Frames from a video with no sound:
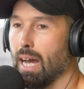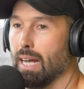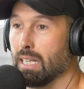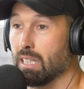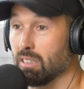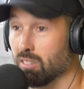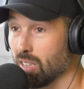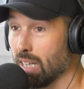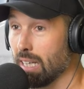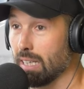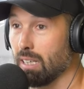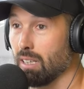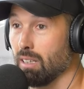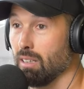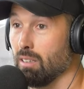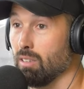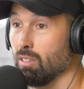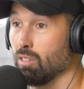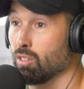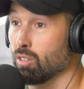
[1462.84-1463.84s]
And he's like,
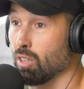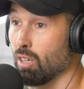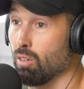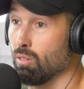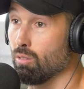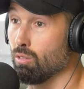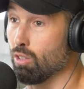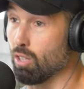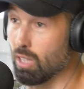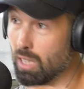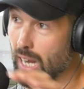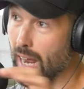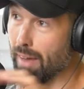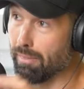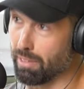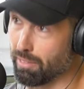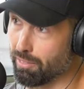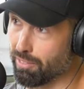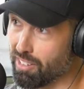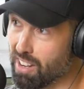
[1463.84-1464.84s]
so you can
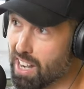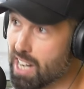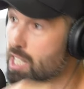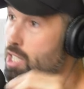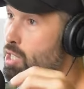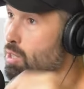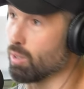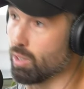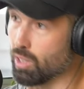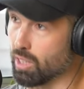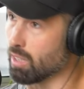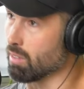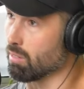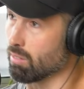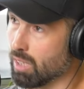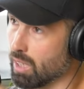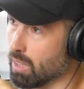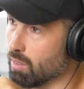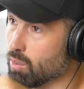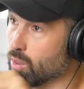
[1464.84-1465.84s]
have it fresh or you
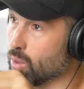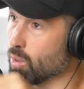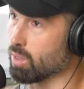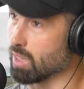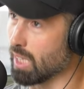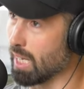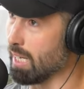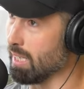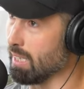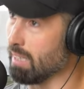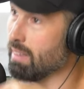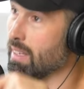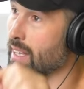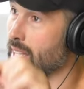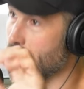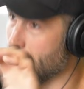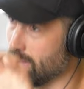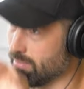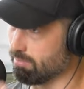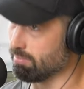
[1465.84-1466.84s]
can kind of saute it in
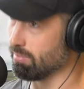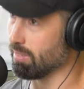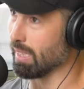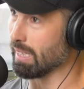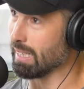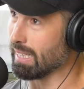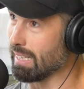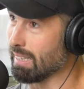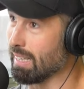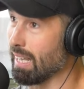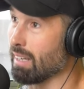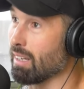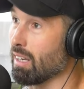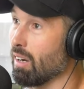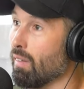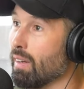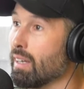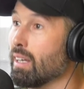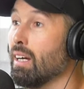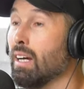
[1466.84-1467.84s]
there, like get that
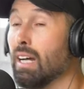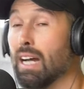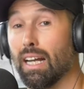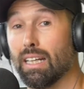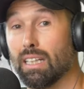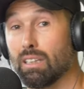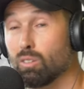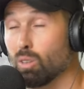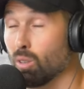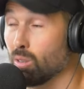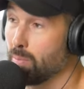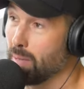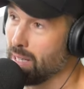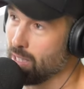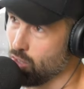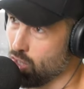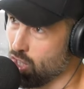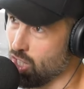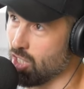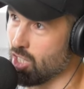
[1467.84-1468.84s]
going. And he talked
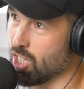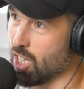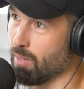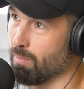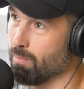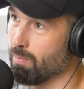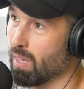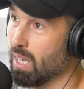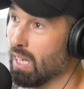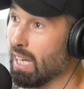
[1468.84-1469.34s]
about ginger.